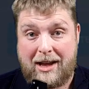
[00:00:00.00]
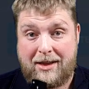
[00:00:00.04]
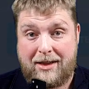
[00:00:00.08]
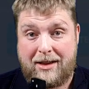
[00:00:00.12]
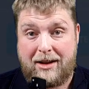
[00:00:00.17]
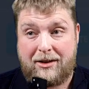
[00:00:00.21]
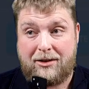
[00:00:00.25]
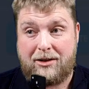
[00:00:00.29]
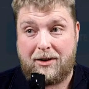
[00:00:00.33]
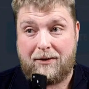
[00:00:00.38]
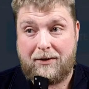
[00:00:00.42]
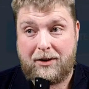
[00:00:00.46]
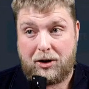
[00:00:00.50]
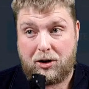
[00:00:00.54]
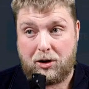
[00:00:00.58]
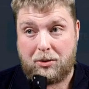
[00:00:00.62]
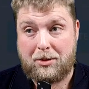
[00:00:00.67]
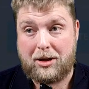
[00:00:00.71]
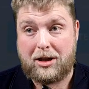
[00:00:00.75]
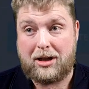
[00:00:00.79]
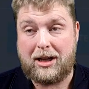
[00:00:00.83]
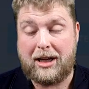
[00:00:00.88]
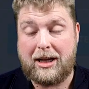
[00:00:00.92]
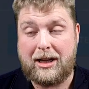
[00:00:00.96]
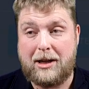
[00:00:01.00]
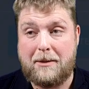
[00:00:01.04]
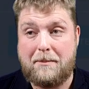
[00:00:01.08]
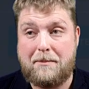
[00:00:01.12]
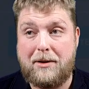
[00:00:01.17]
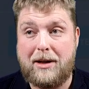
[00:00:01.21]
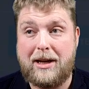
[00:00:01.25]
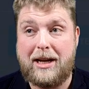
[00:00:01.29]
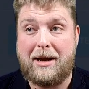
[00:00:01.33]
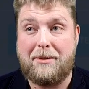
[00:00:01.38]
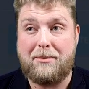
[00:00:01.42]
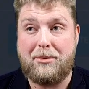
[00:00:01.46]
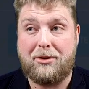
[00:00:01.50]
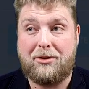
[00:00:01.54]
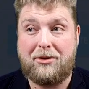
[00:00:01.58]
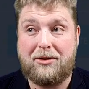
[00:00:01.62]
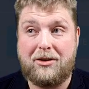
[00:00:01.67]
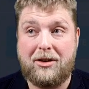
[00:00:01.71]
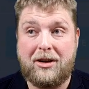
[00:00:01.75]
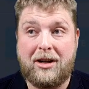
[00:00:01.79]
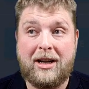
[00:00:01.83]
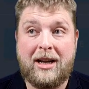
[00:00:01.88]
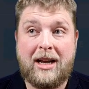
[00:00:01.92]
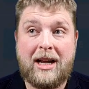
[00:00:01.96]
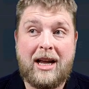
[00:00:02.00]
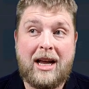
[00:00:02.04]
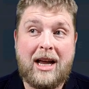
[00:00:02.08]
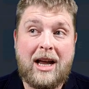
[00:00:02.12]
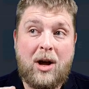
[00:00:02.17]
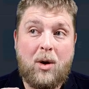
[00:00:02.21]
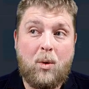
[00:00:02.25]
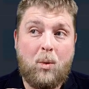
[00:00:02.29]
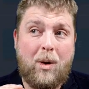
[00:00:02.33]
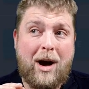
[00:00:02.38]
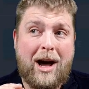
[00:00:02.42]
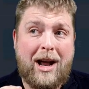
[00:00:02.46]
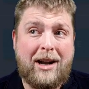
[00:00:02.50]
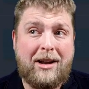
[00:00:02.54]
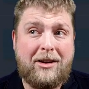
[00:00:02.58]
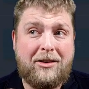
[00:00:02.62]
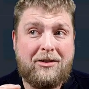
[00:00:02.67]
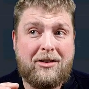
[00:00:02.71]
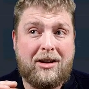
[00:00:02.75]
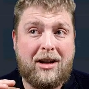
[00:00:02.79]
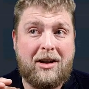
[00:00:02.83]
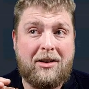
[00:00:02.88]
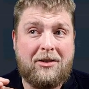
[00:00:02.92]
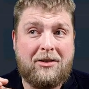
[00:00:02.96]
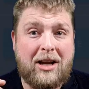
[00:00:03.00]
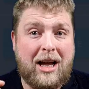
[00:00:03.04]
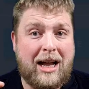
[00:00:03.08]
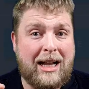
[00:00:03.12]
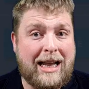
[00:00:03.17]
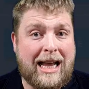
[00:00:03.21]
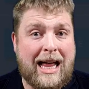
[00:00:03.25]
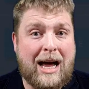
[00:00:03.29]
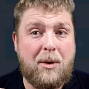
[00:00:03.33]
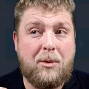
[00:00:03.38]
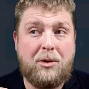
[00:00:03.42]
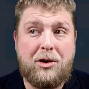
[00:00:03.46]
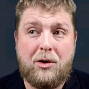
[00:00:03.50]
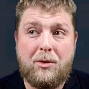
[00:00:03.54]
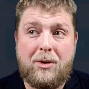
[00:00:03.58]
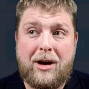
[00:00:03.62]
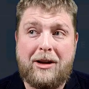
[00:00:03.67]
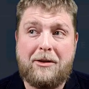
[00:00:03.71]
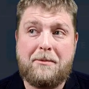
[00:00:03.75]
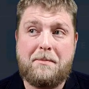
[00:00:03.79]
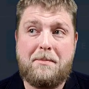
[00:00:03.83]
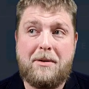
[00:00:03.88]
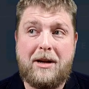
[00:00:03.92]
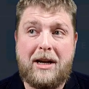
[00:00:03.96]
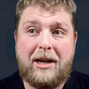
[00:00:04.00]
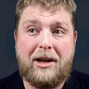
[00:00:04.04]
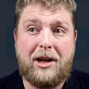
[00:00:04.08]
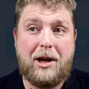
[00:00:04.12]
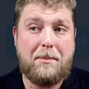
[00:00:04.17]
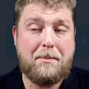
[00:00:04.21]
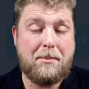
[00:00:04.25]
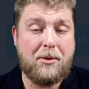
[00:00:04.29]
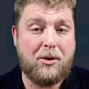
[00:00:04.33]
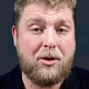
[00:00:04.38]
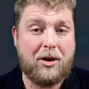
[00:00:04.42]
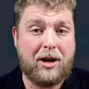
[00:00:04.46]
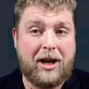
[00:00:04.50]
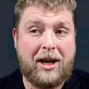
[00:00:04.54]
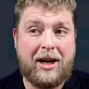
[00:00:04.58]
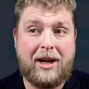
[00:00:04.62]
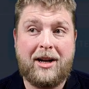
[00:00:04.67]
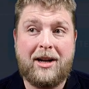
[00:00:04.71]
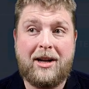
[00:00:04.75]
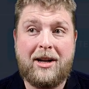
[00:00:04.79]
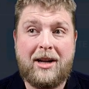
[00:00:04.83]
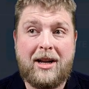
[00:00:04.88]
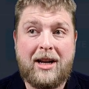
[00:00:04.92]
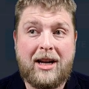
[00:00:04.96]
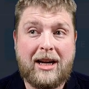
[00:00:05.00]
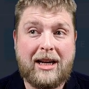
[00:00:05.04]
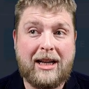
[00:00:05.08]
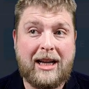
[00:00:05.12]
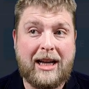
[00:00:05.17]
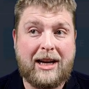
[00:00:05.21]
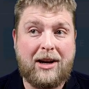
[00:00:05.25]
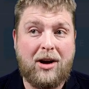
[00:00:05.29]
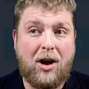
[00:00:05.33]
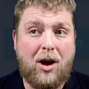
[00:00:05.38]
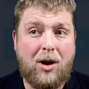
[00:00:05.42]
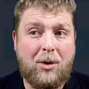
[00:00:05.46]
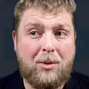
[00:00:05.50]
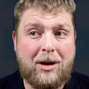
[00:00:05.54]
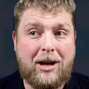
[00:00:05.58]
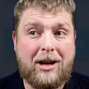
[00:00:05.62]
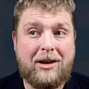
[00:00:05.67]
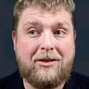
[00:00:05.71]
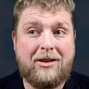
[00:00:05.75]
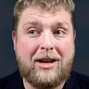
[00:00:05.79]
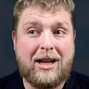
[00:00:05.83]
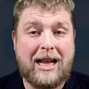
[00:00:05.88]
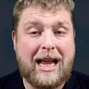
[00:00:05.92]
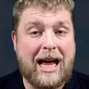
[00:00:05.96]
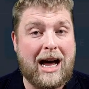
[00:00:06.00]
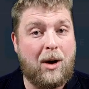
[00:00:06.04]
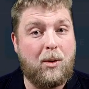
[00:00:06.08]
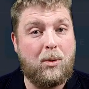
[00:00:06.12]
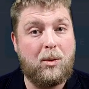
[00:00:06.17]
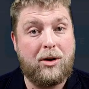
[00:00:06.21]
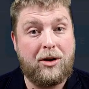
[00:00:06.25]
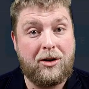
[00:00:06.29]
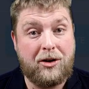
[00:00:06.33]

this if you double click the play button. Where it says allow USB debugging, click always allow and